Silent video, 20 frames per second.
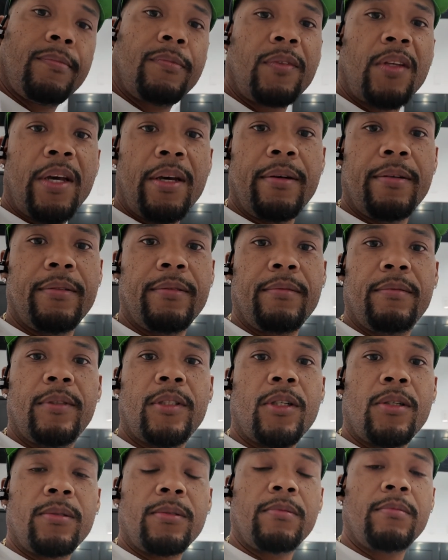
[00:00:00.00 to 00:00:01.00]
Yeah,
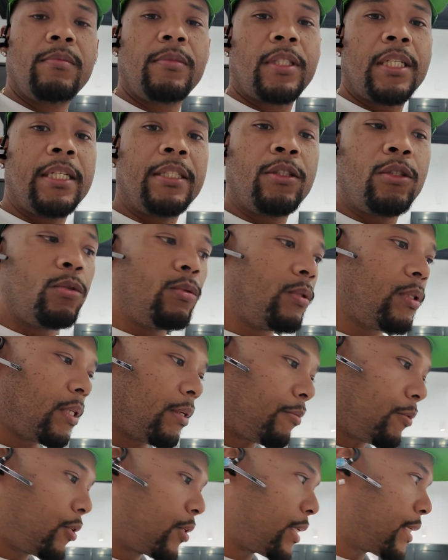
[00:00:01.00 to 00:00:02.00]
so stay tuned.
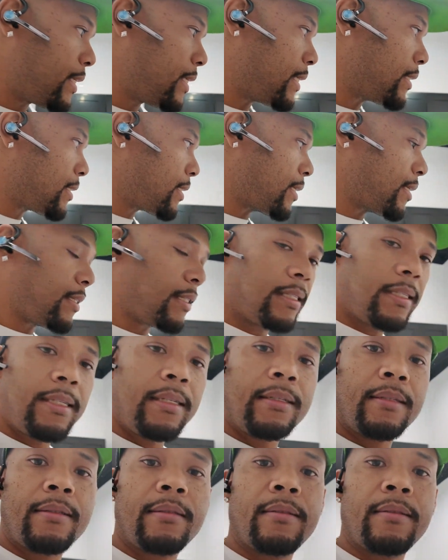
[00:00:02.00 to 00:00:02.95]
I'm gonna get that sanded.